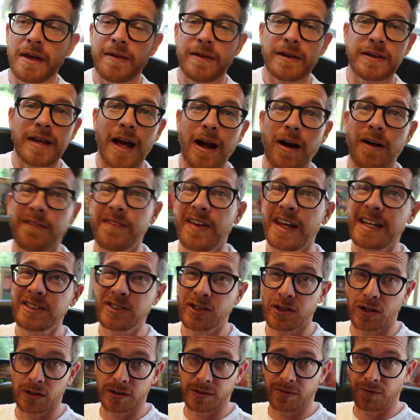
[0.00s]
The entire event
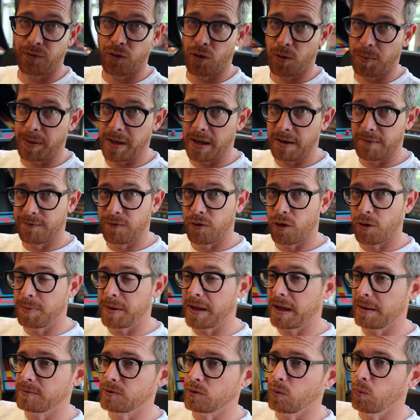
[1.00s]
starts at 4 p.m. 4
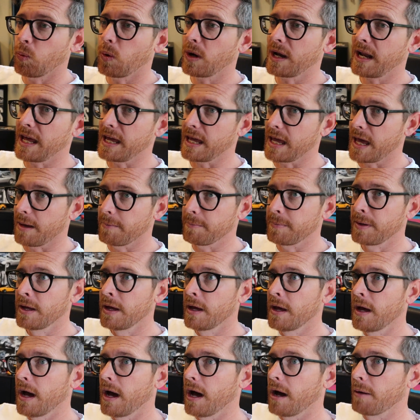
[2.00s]
p.m. to 1 a.m.
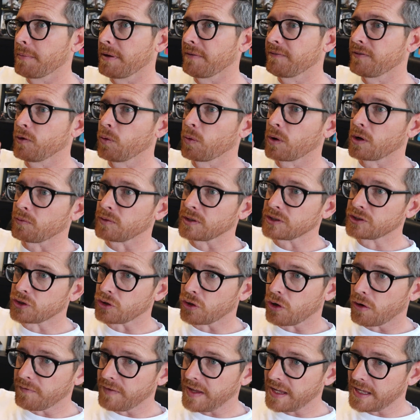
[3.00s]
If you want to
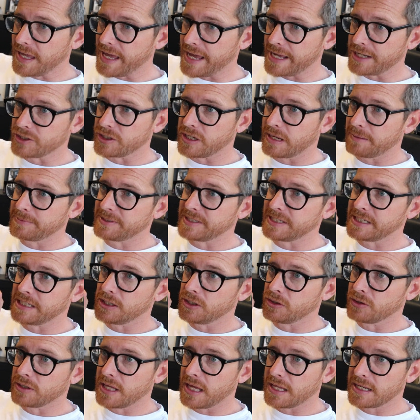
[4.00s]
reserve a cash game seat,
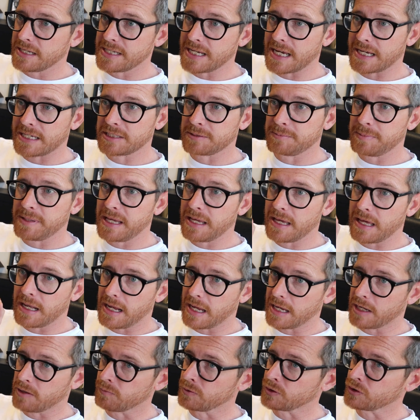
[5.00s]
you can text me and
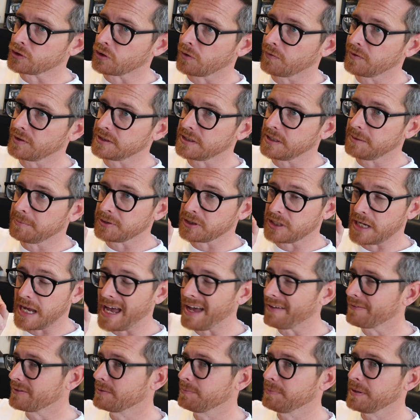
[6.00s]
I can reserve you a seat, but you
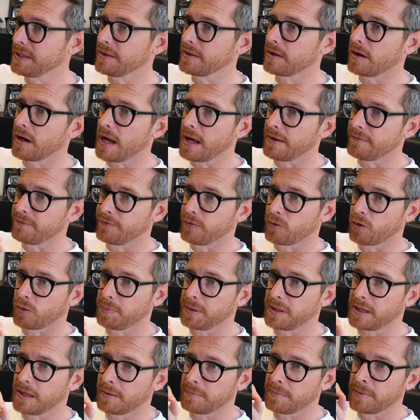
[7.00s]
have to be there at 4
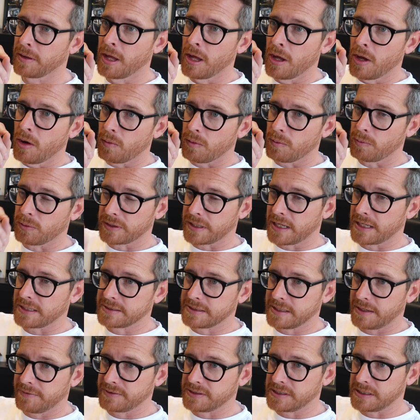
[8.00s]
p.m. We will not
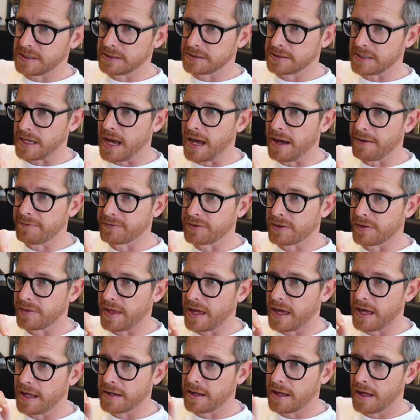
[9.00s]
save seats after
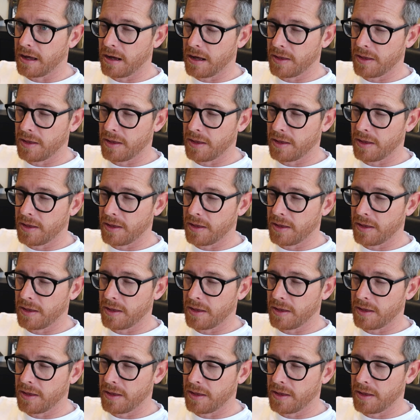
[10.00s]
that.